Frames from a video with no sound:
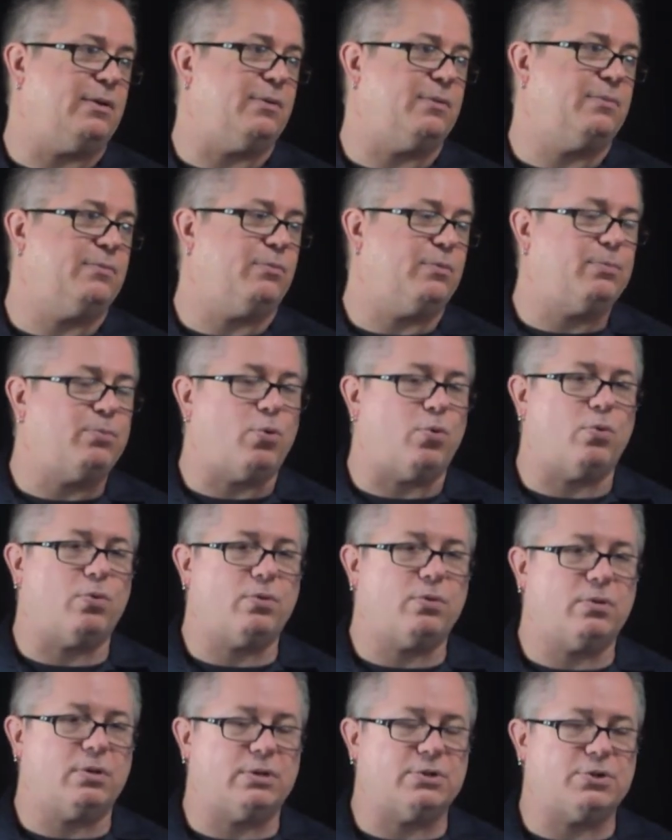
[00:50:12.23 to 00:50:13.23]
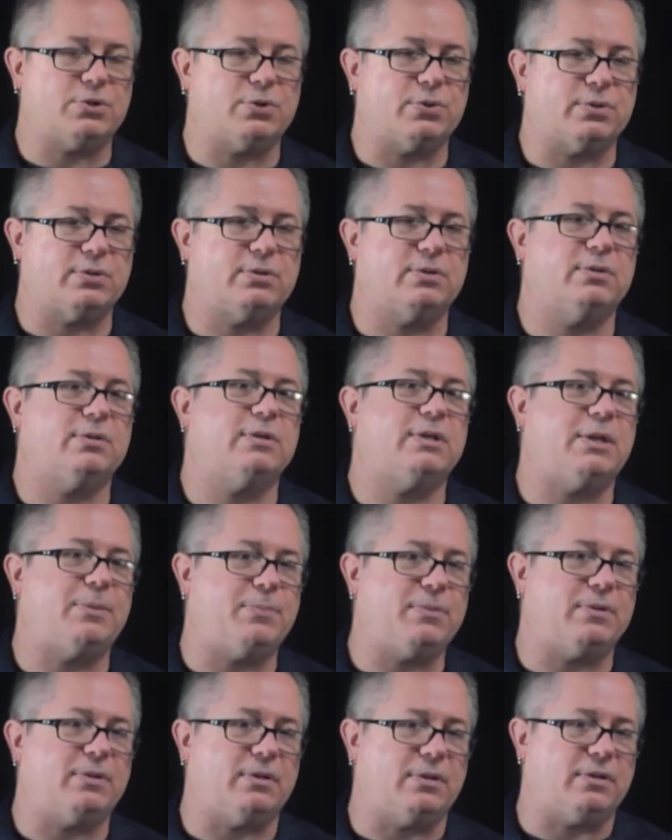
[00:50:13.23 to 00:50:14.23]
rapport is good.
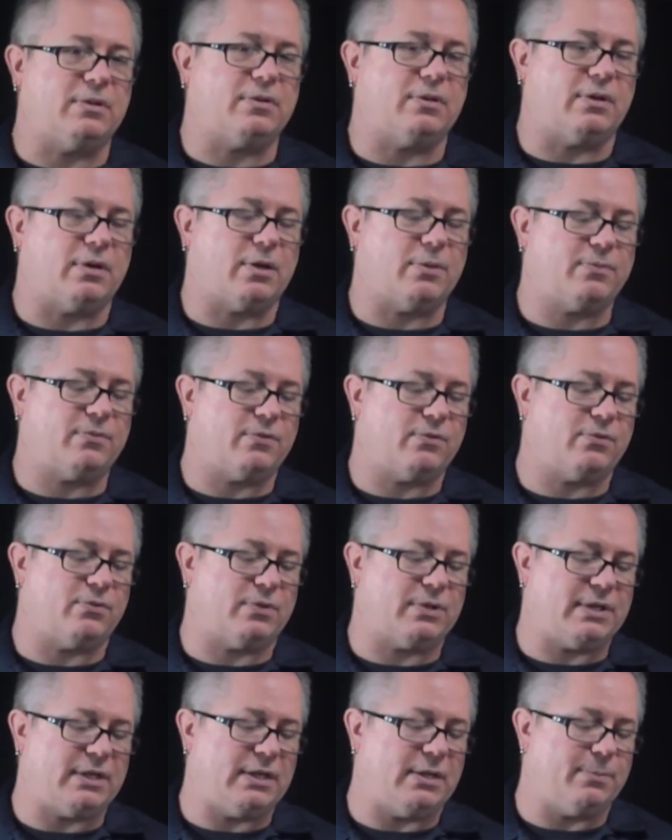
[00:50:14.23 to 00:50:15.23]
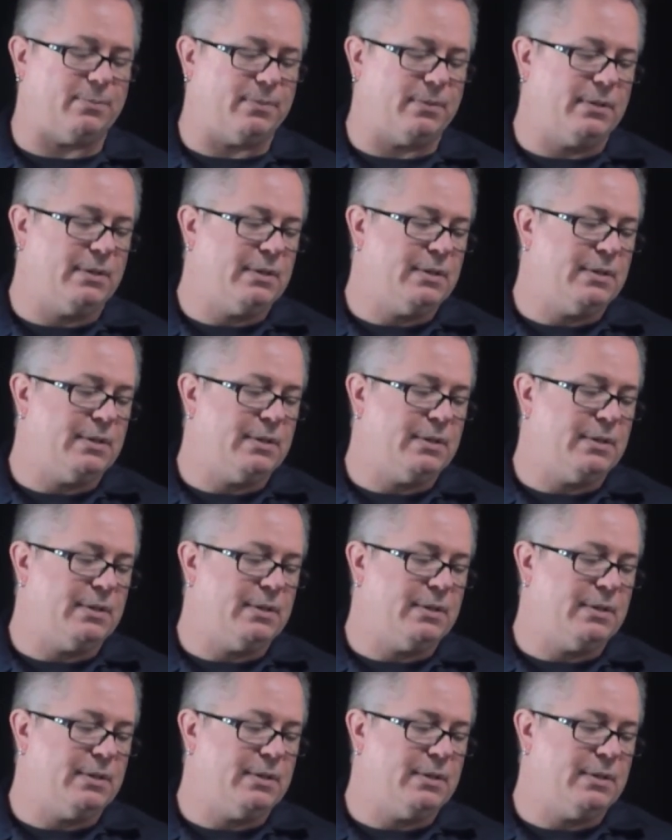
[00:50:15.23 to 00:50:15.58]
It helps to sort of keep